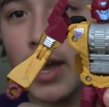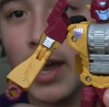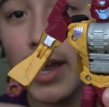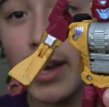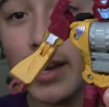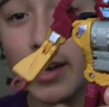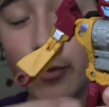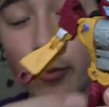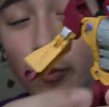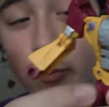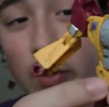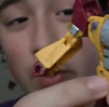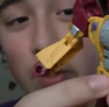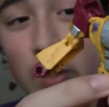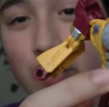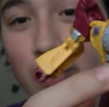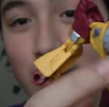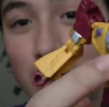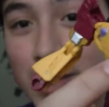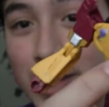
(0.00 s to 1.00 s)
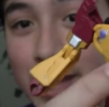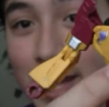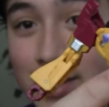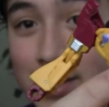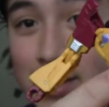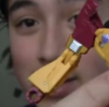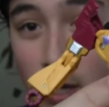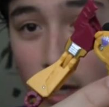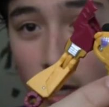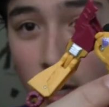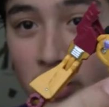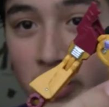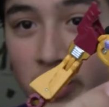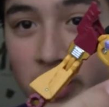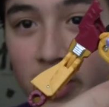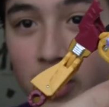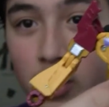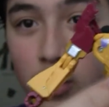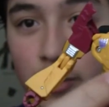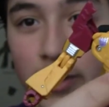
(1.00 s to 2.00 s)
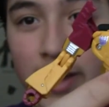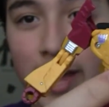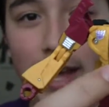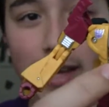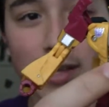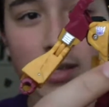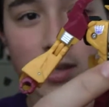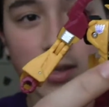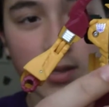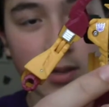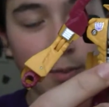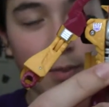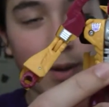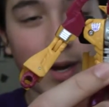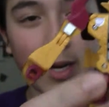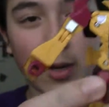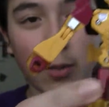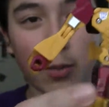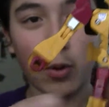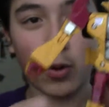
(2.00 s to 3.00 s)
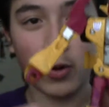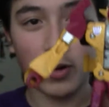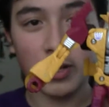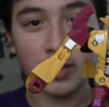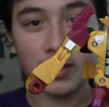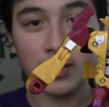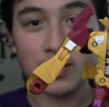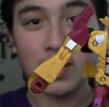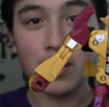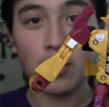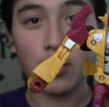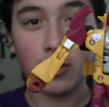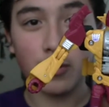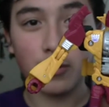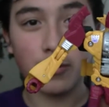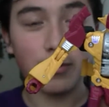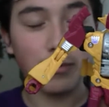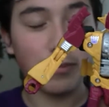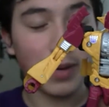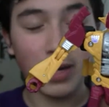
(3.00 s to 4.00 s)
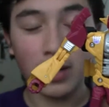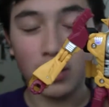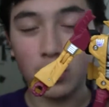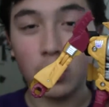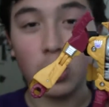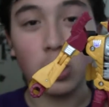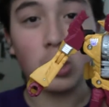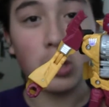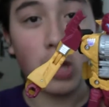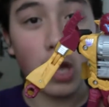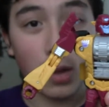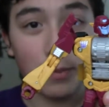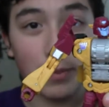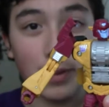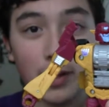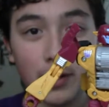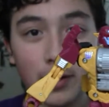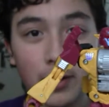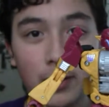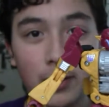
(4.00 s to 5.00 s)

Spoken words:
and I really wish that's the color they could have cast the combiner port in, because that would have made it look a lot better.